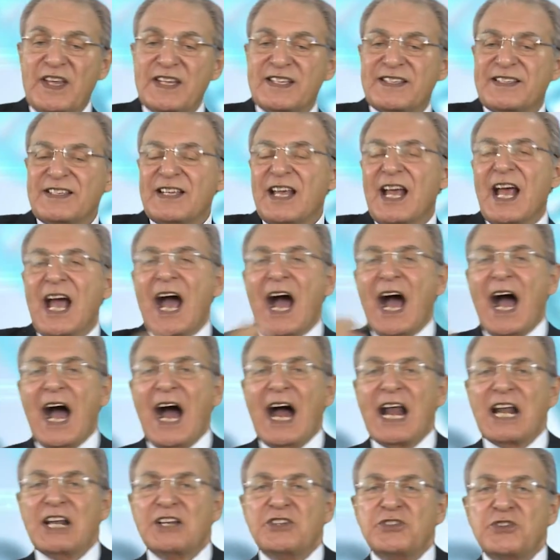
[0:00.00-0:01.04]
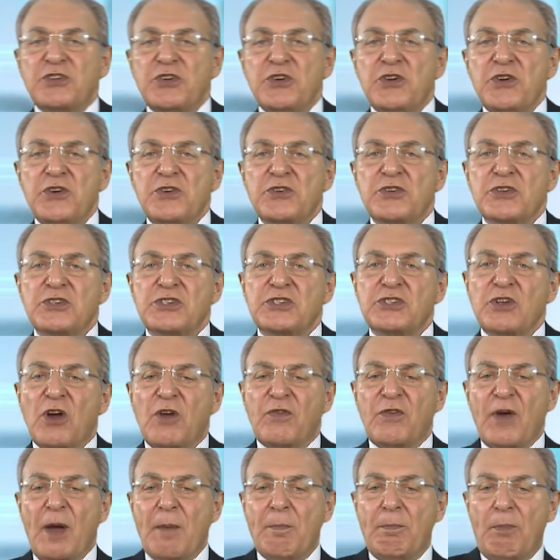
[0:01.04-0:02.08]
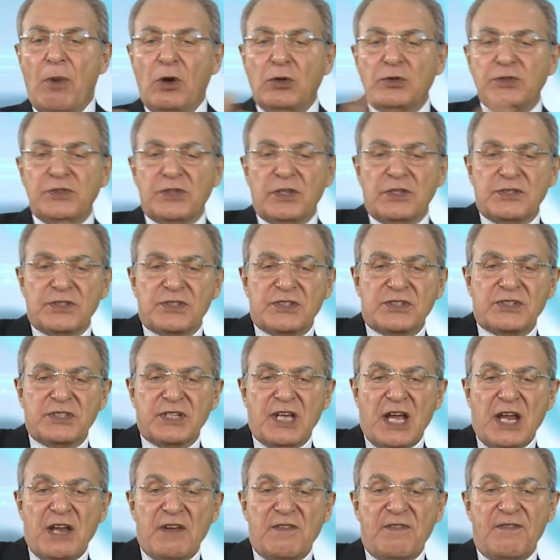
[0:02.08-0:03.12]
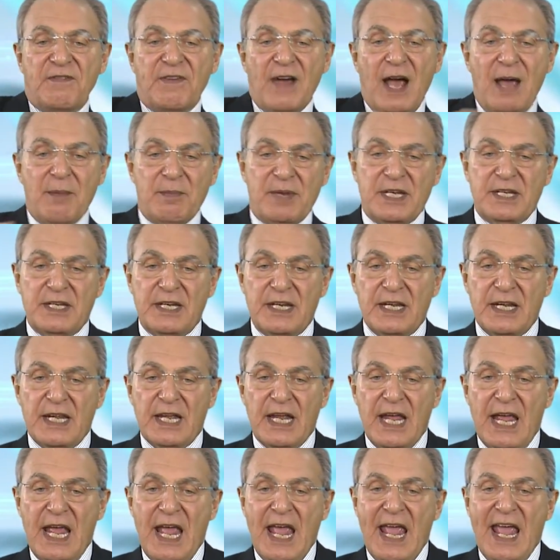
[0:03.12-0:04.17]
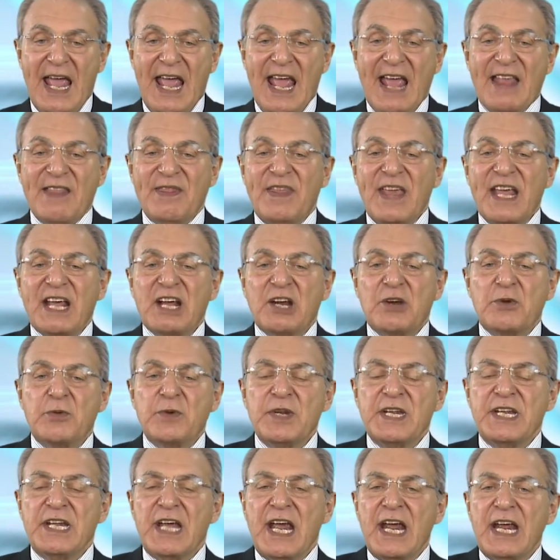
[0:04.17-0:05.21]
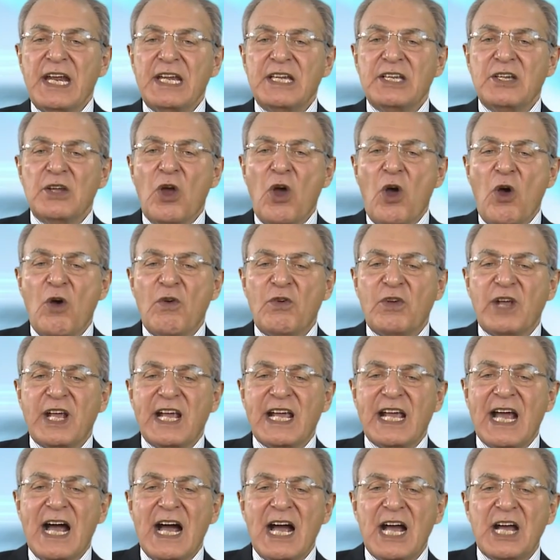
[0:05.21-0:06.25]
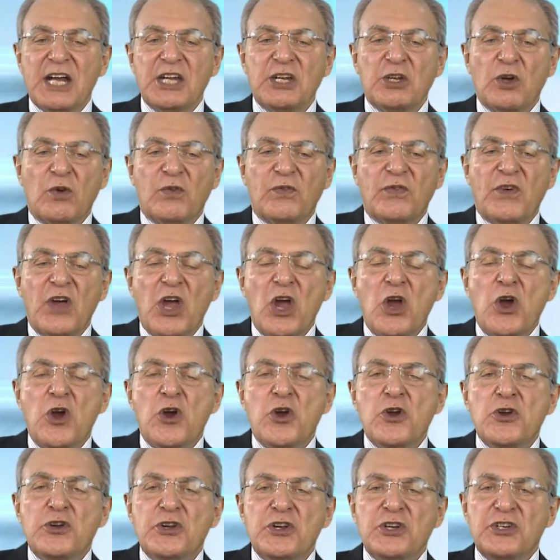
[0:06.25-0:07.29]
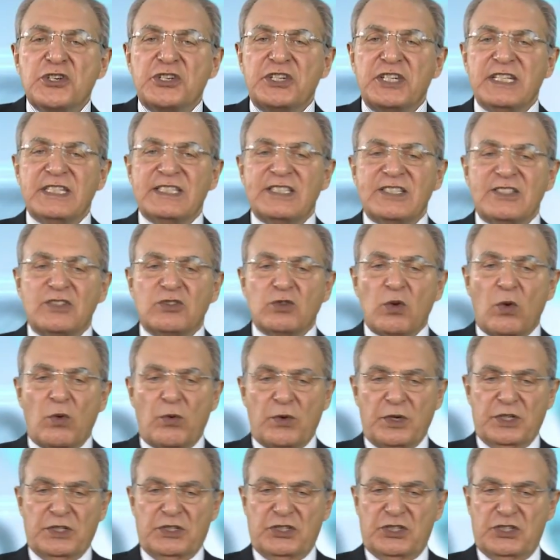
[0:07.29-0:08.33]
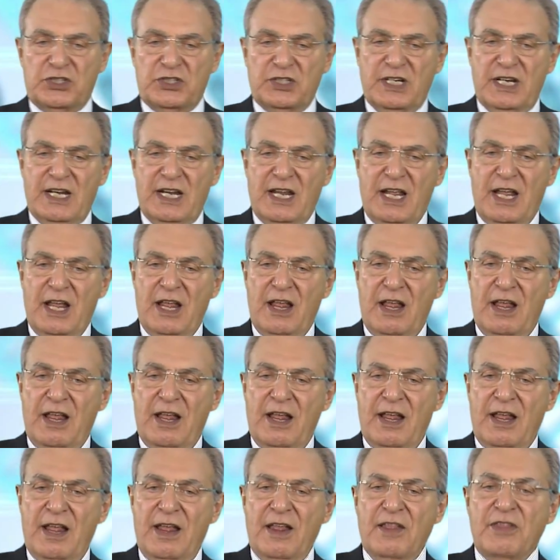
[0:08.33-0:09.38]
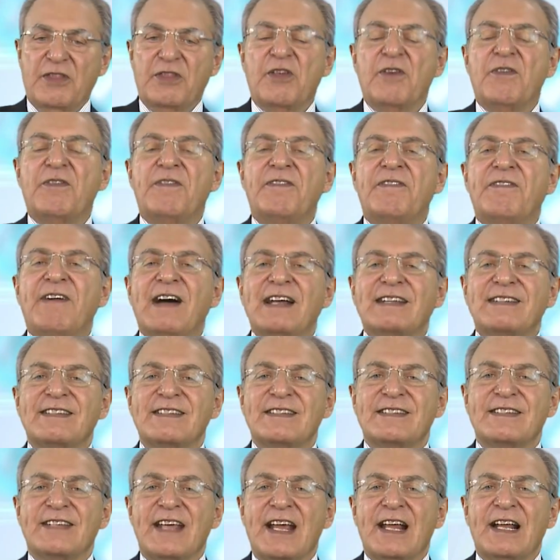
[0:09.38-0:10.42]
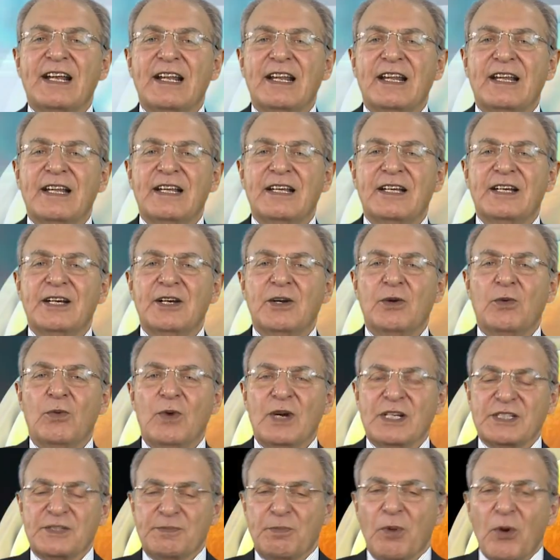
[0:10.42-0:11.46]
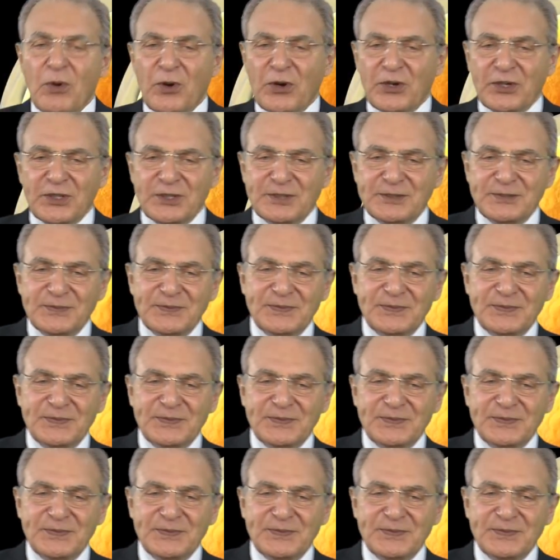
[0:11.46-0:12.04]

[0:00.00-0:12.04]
this alternance of abundance and famine, and they create a kind of energy storage. The fat cell was born.